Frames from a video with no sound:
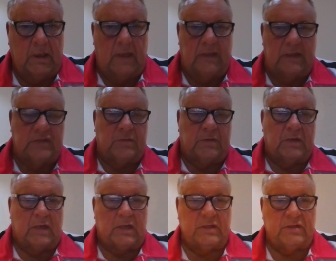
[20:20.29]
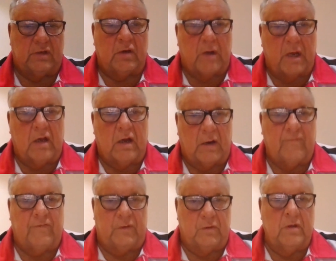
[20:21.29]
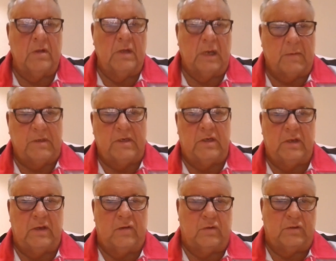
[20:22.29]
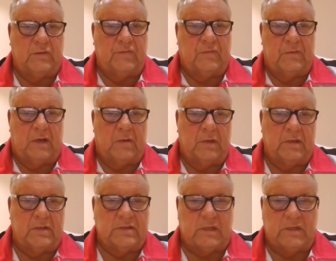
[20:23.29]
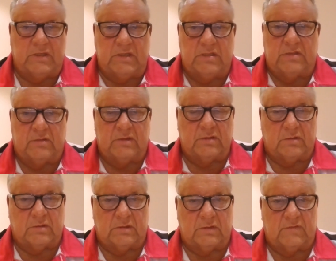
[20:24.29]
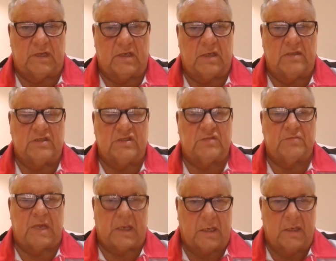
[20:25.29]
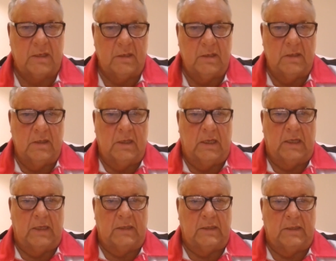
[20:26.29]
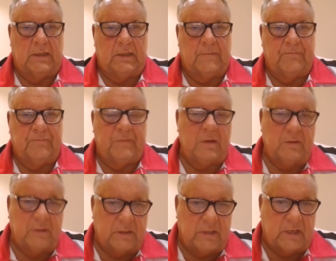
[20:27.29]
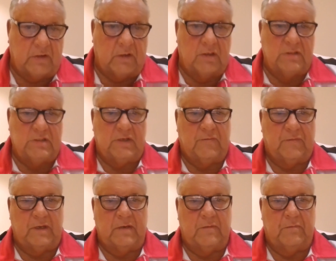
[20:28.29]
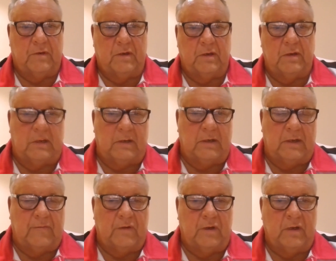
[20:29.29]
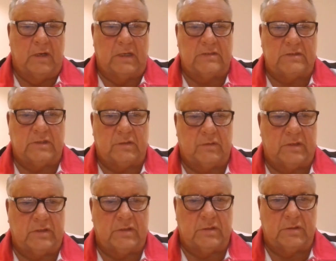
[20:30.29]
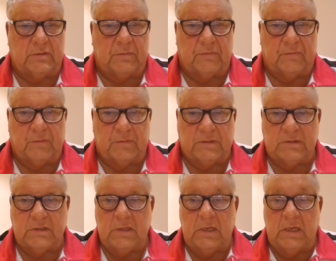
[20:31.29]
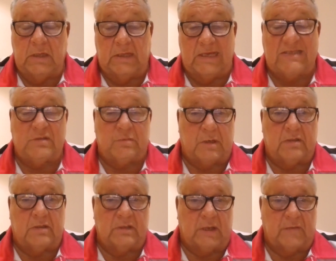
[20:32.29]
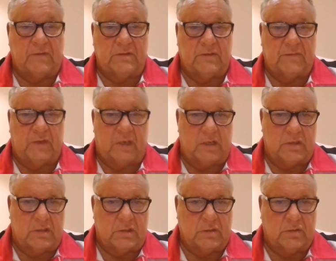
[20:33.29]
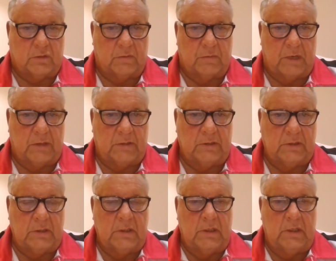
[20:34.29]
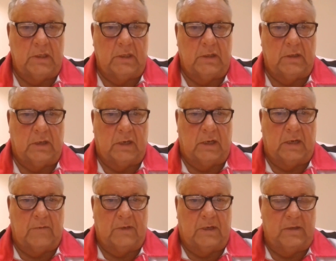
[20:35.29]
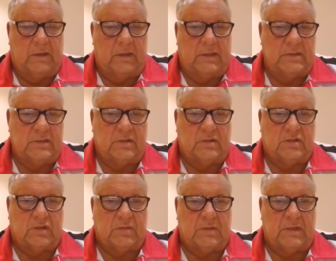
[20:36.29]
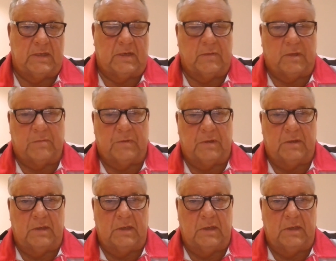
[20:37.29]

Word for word: And that's what clients require of you. I mean, a year or two from now, we can say, geez, the resources have taken a smack. And um, the technology have made a, a, a very nice uh, return to performance. That's what diversification is all about. Yeah. You know, I, I'm, I, it doesn't concern me that I'm not